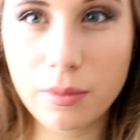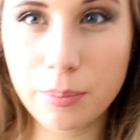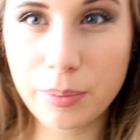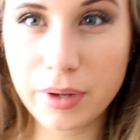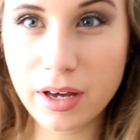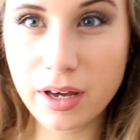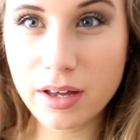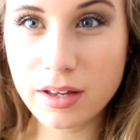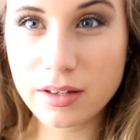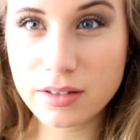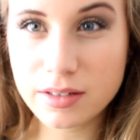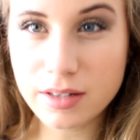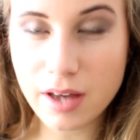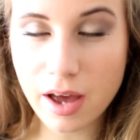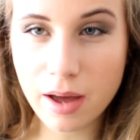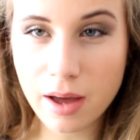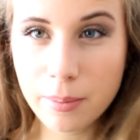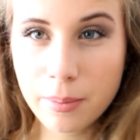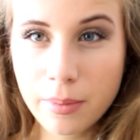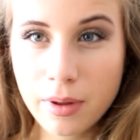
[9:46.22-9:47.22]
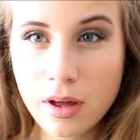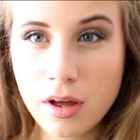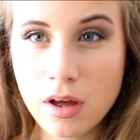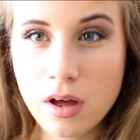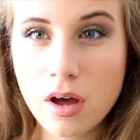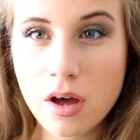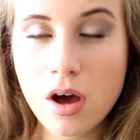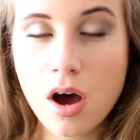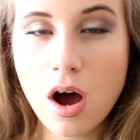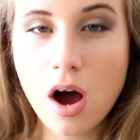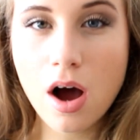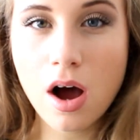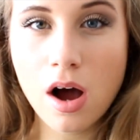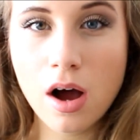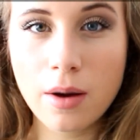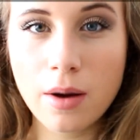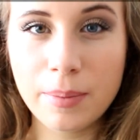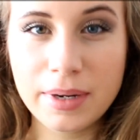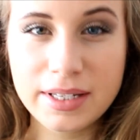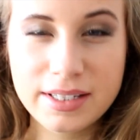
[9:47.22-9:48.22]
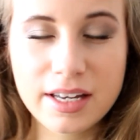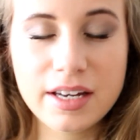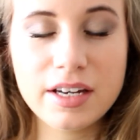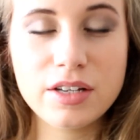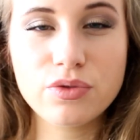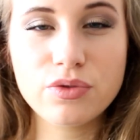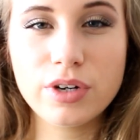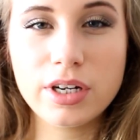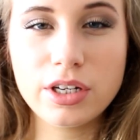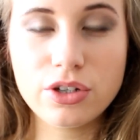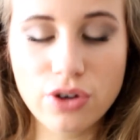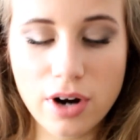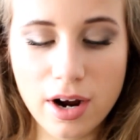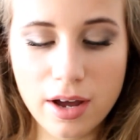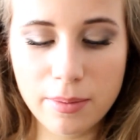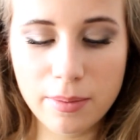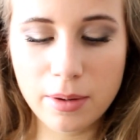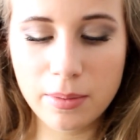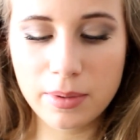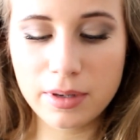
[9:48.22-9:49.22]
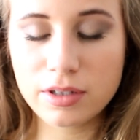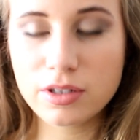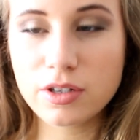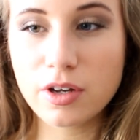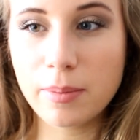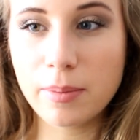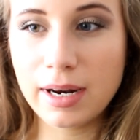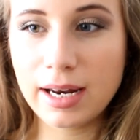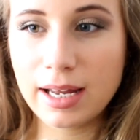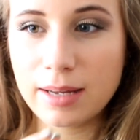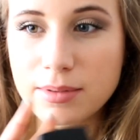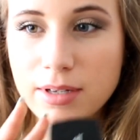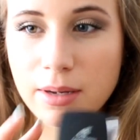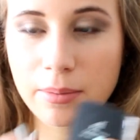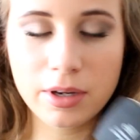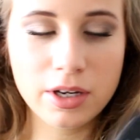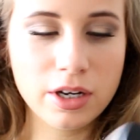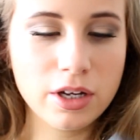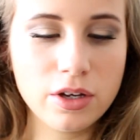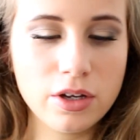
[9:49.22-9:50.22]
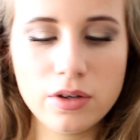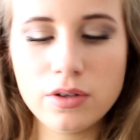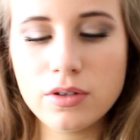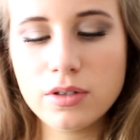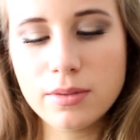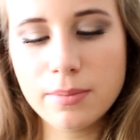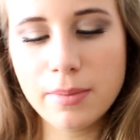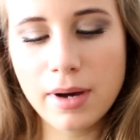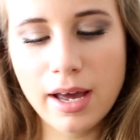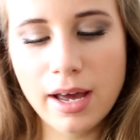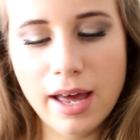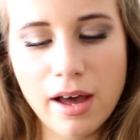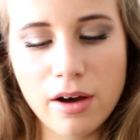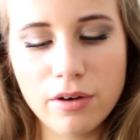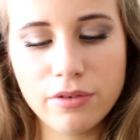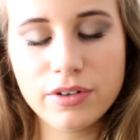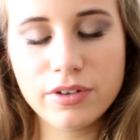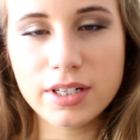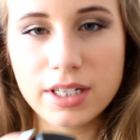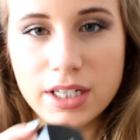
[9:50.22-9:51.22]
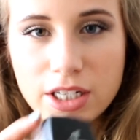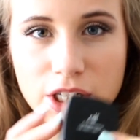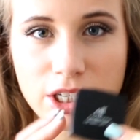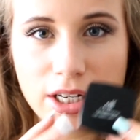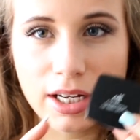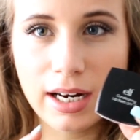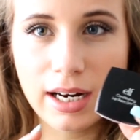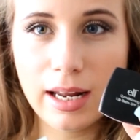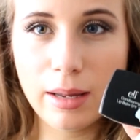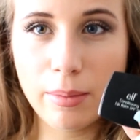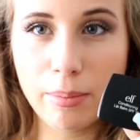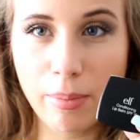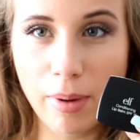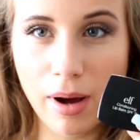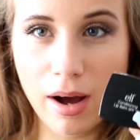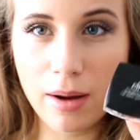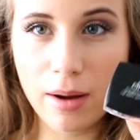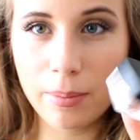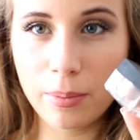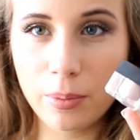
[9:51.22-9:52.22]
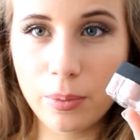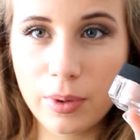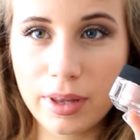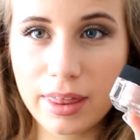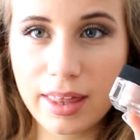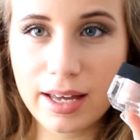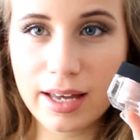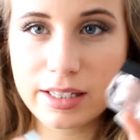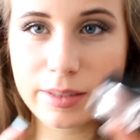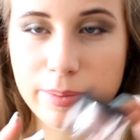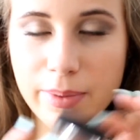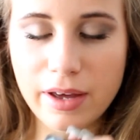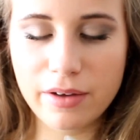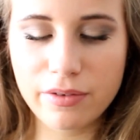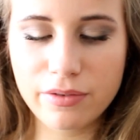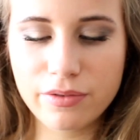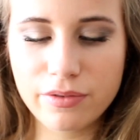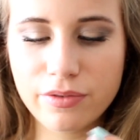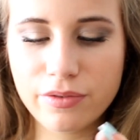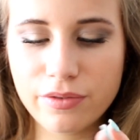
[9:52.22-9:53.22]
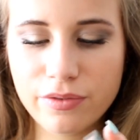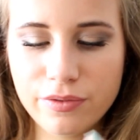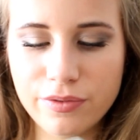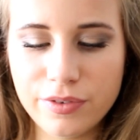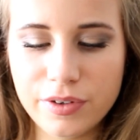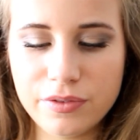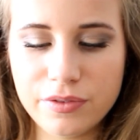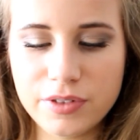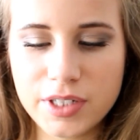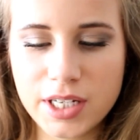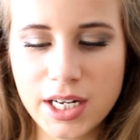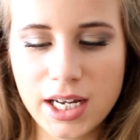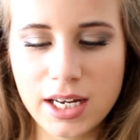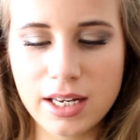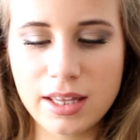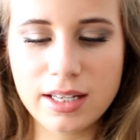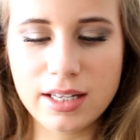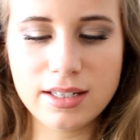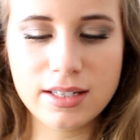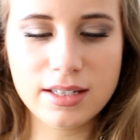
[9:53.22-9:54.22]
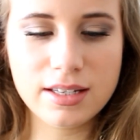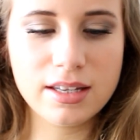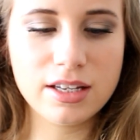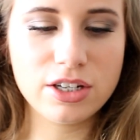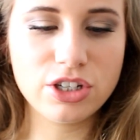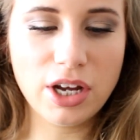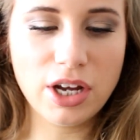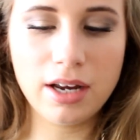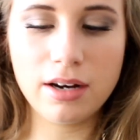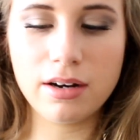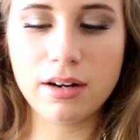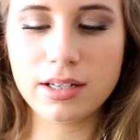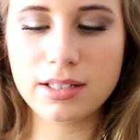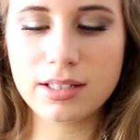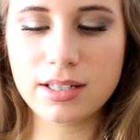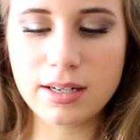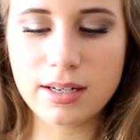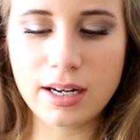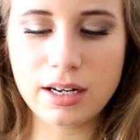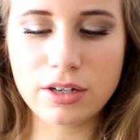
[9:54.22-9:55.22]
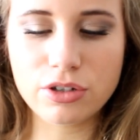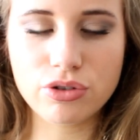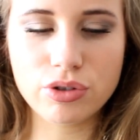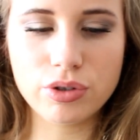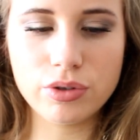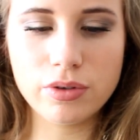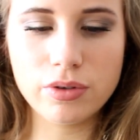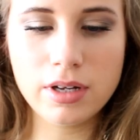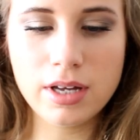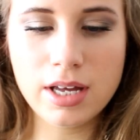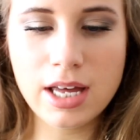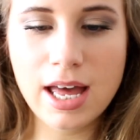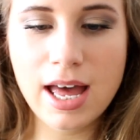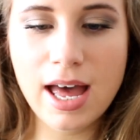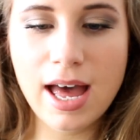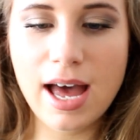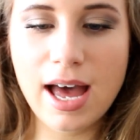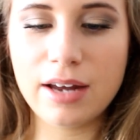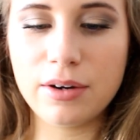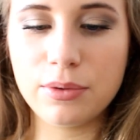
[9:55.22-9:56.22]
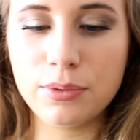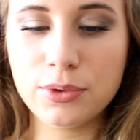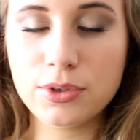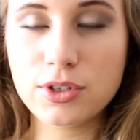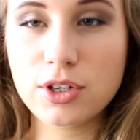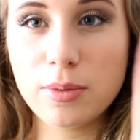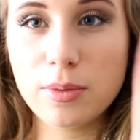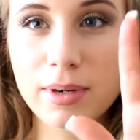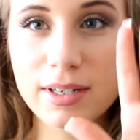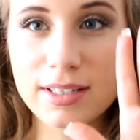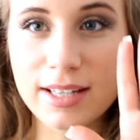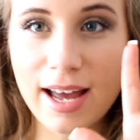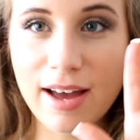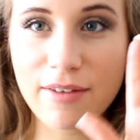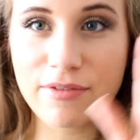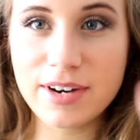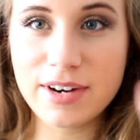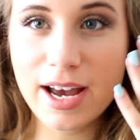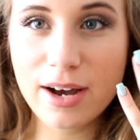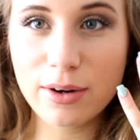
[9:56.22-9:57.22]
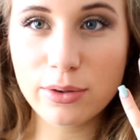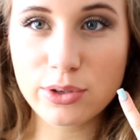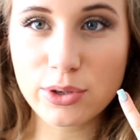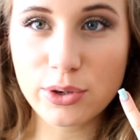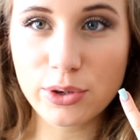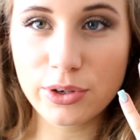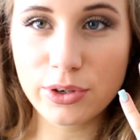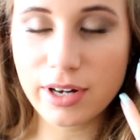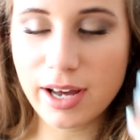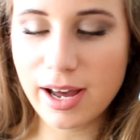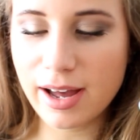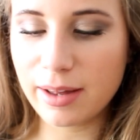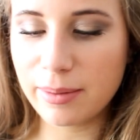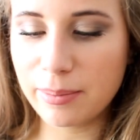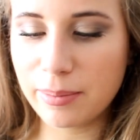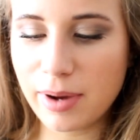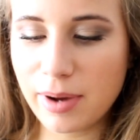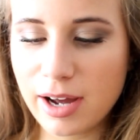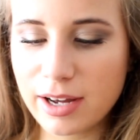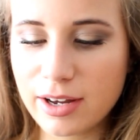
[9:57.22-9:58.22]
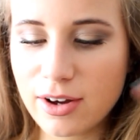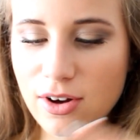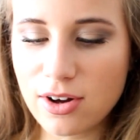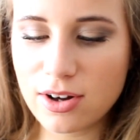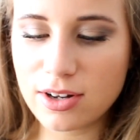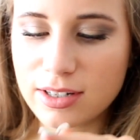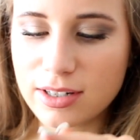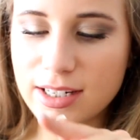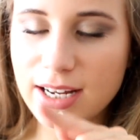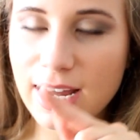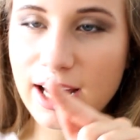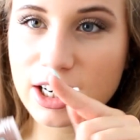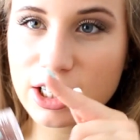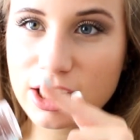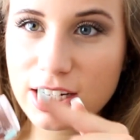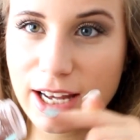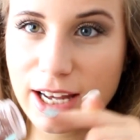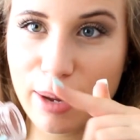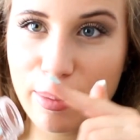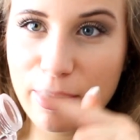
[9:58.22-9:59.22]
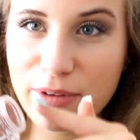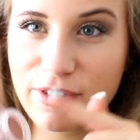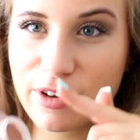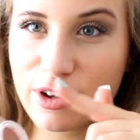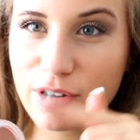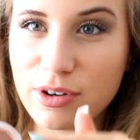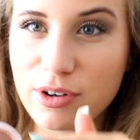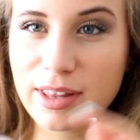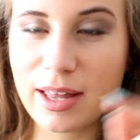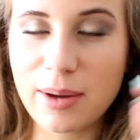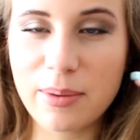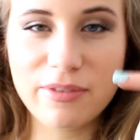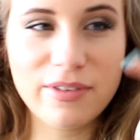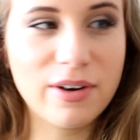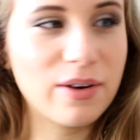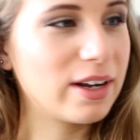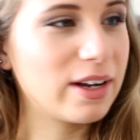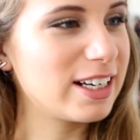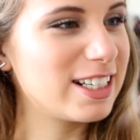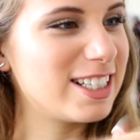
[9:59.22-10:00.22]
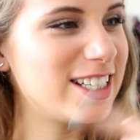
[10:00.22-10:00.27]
Because my skin is really dry at the moment and so are my lips, I'm going to use my e.l.f. conditioning lip balm with SPF 15. This is in the shade Nice and Natural. And also because I have nails on, I can't actually get my finger in there without like